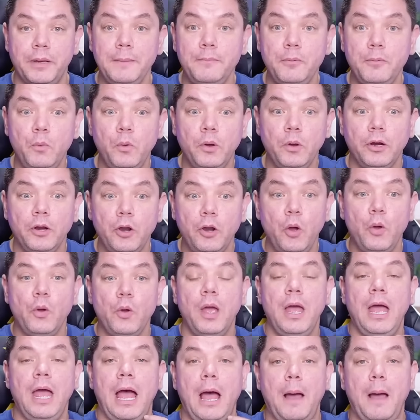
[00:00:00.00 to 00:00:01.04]
People want to know
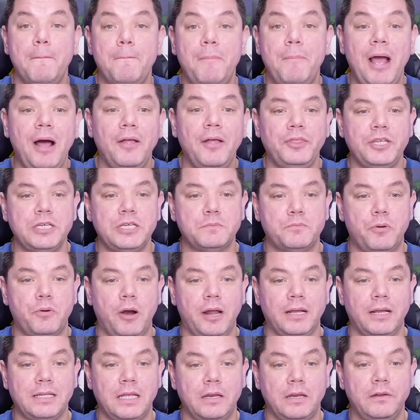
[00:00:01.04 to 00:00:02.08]
about this product.